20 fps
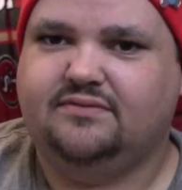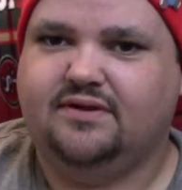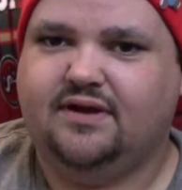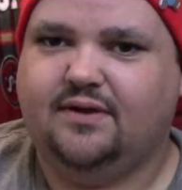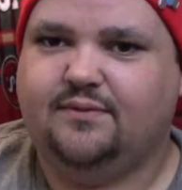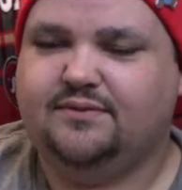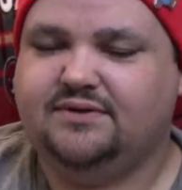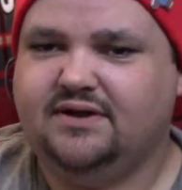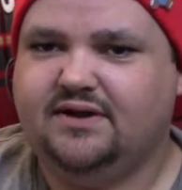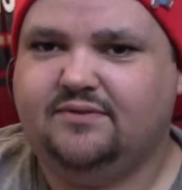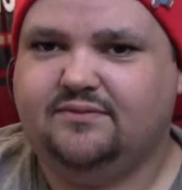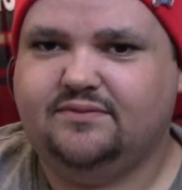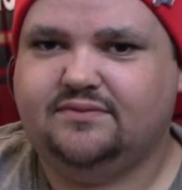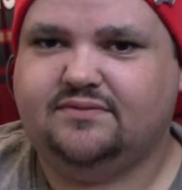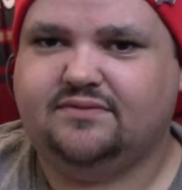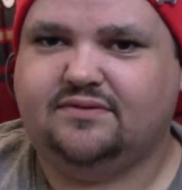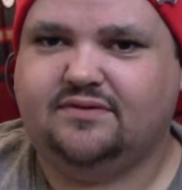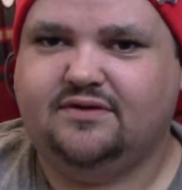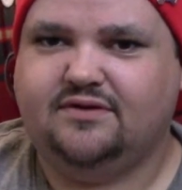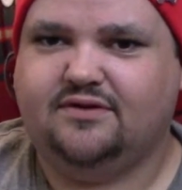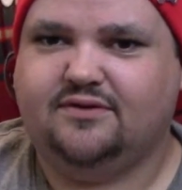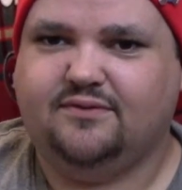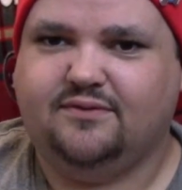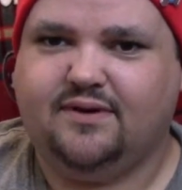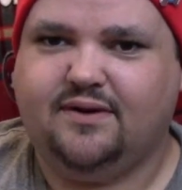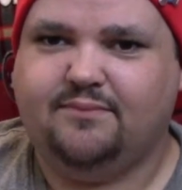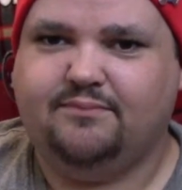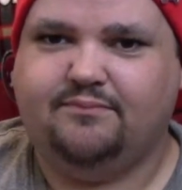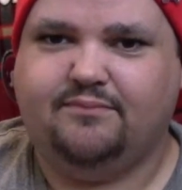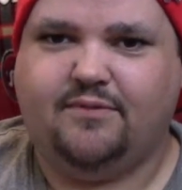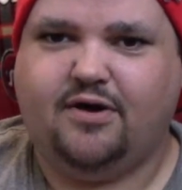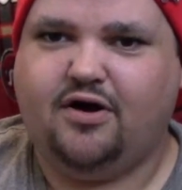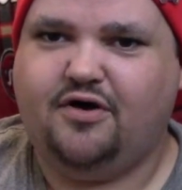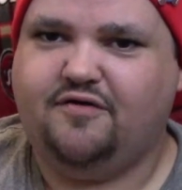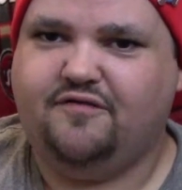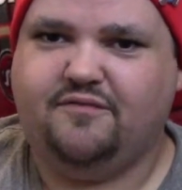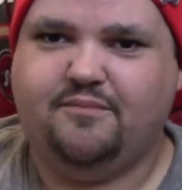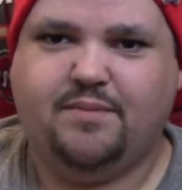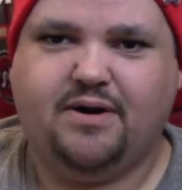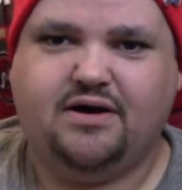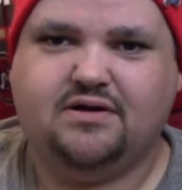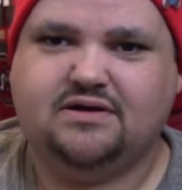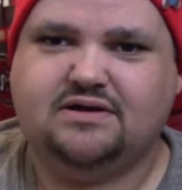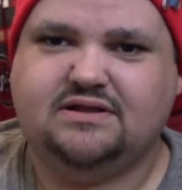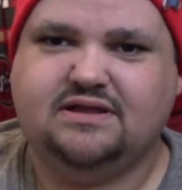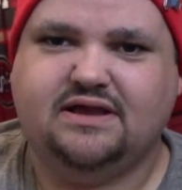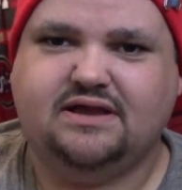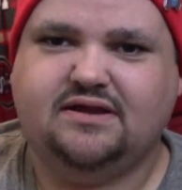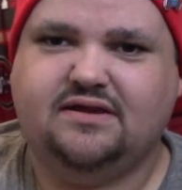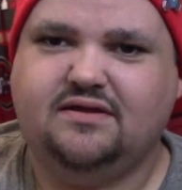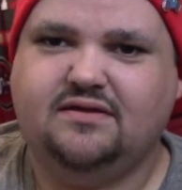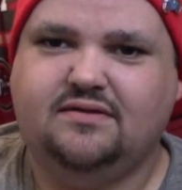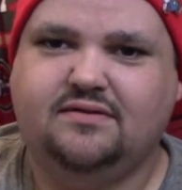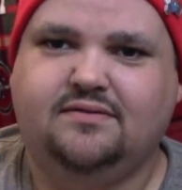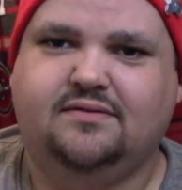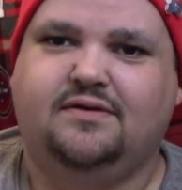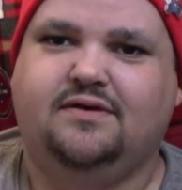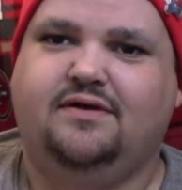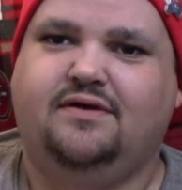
I'm all about collecting.